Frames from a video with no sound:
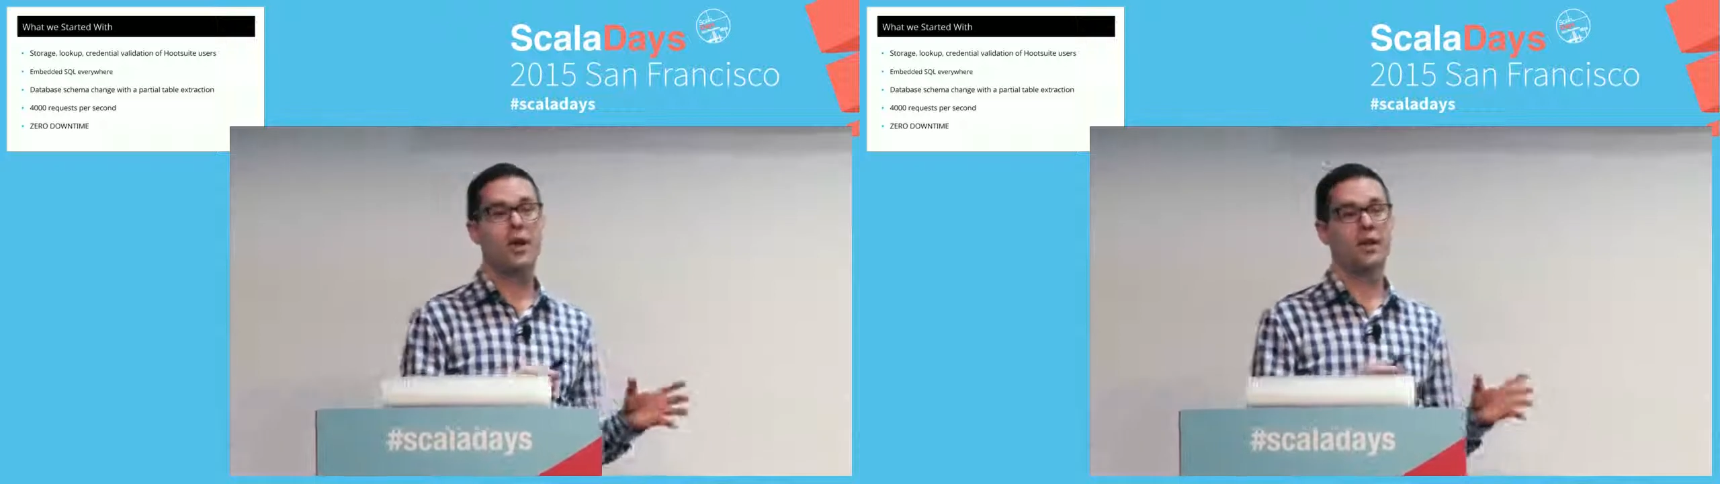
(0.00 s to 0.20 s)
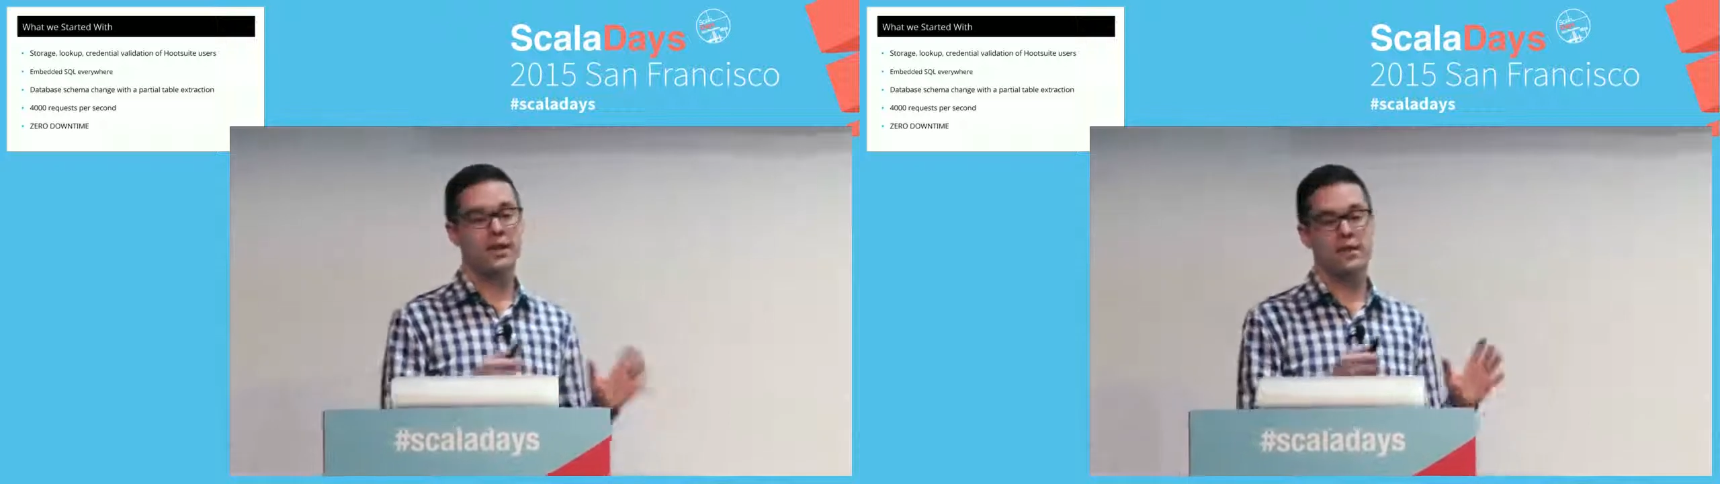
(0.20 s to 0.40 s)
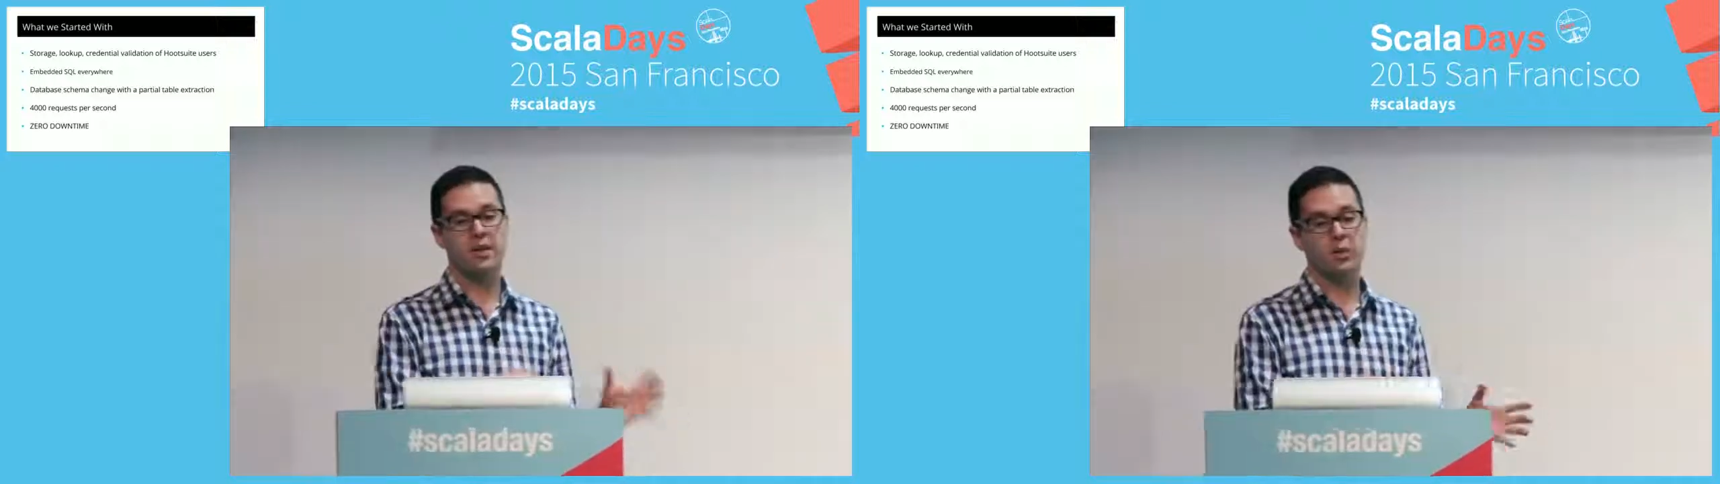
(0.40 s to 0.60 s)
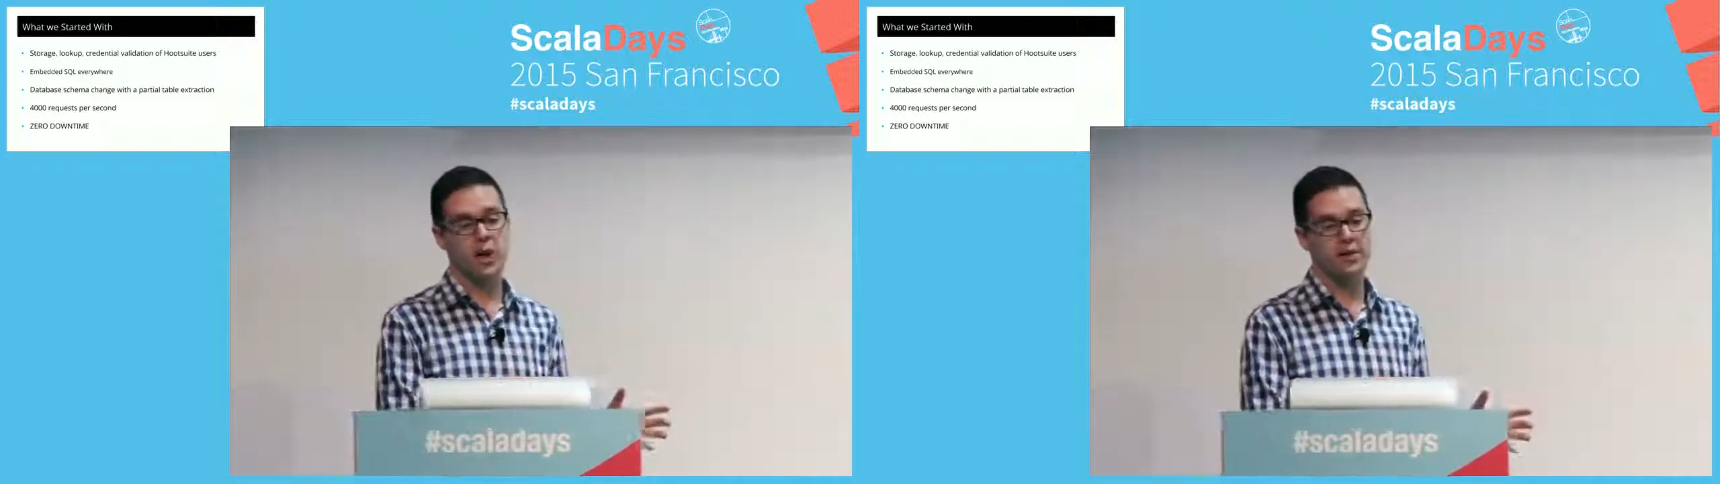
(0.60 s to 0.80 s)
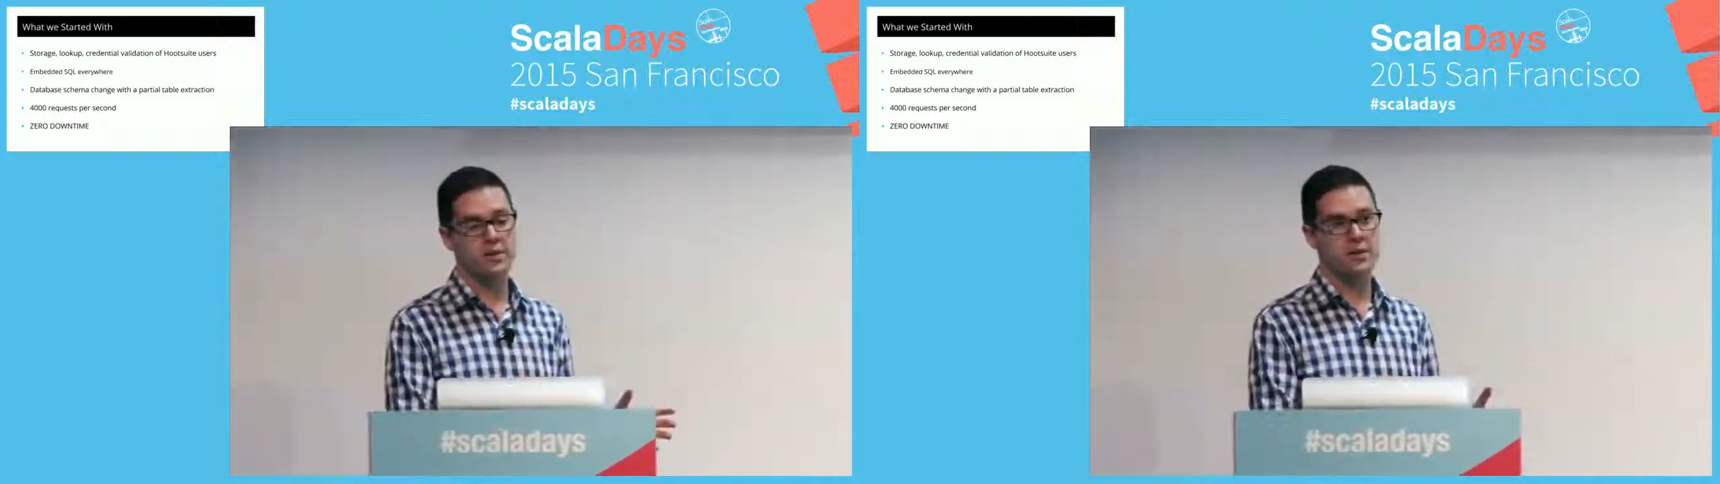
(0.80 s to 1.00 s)
leaving the
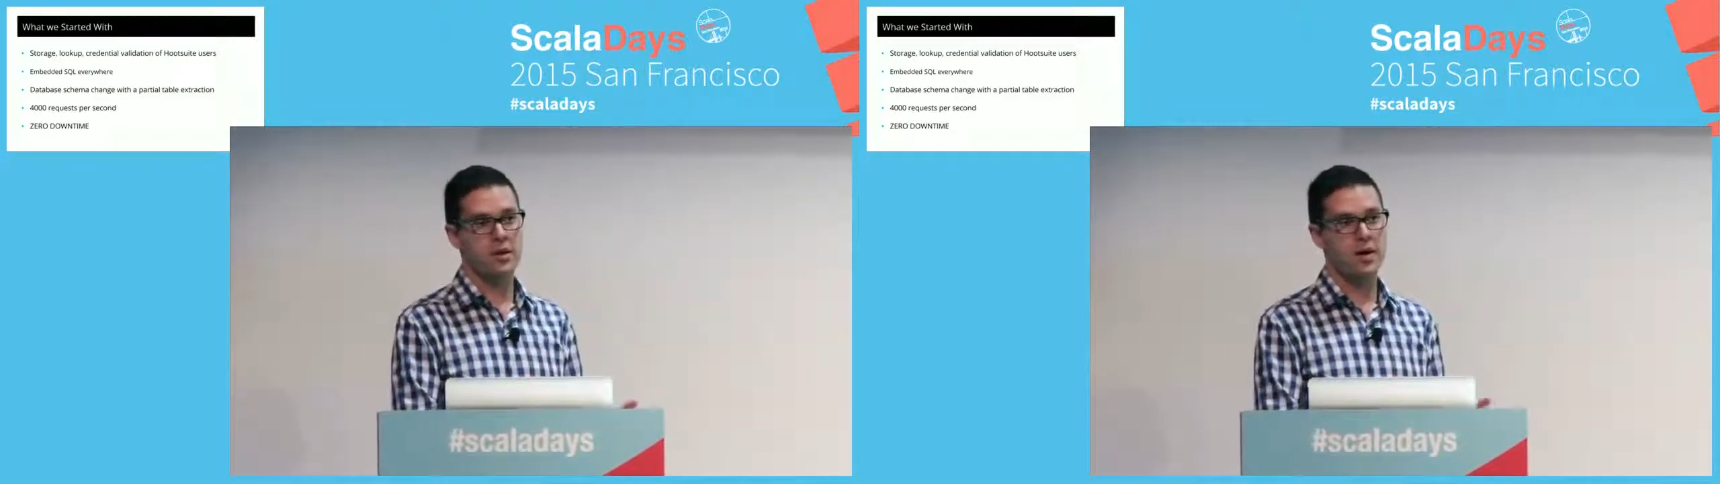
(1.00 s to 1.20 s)
rest